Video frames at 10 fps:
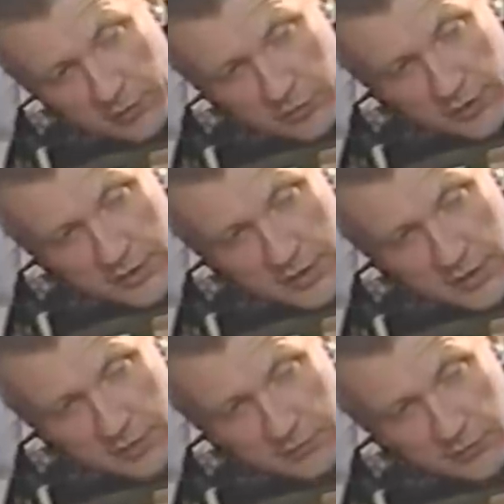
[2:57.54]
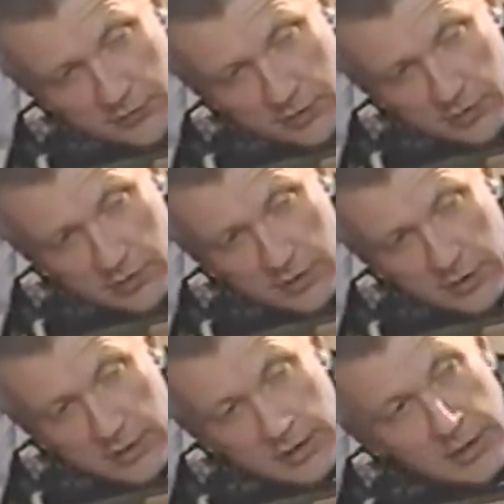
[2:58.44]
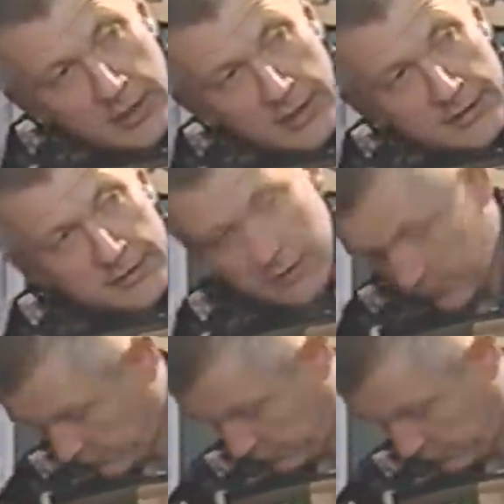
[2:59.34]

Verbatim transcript: need to be one of the millions suffering from